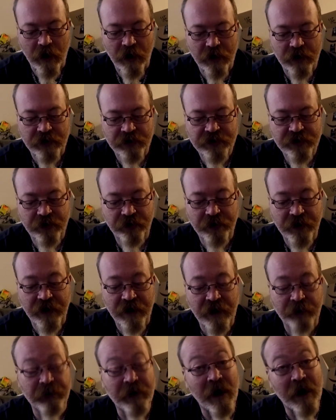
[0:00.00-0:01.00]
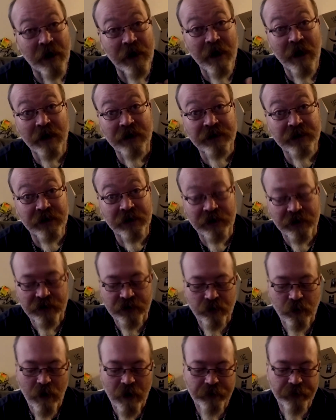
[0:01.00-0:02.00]
so that I'm not constantly
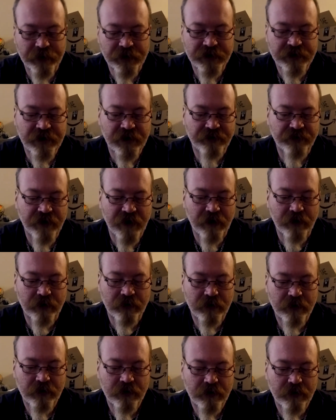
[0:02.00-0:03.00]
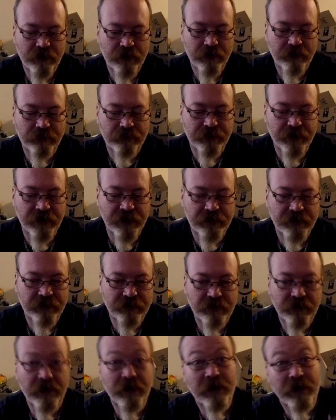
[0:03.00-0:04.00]
swapping stuff out. But
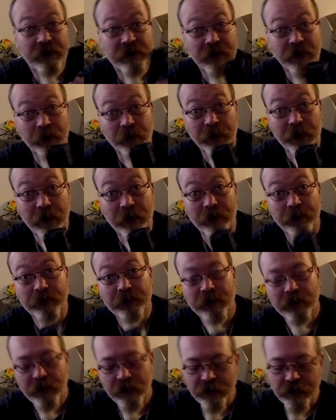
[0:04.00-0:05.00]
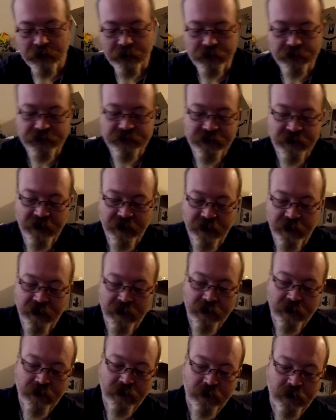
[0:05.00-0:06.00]
there we go. There's the
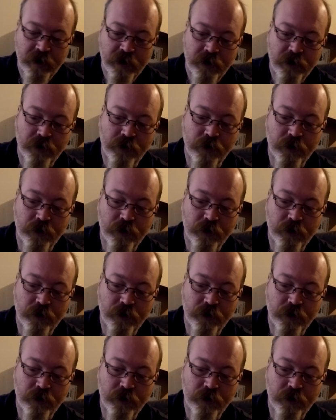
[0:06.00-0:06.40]
new